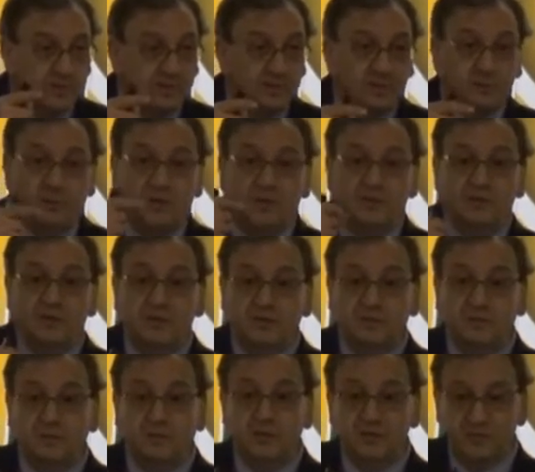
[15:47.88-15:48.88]
The one
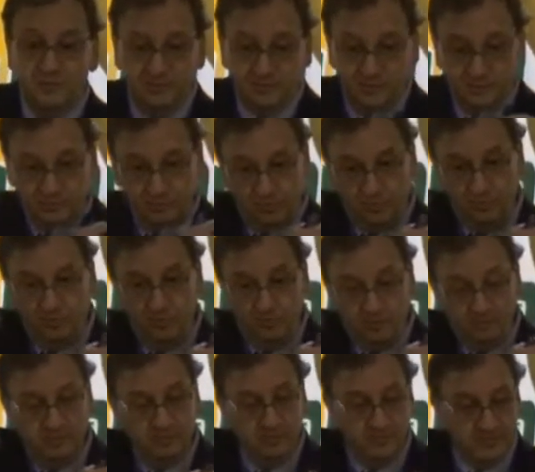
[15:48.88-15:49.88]
that was drawn
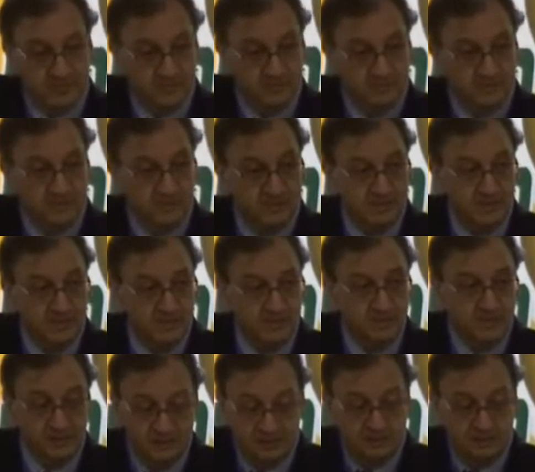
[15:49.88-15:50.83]
from the CVC,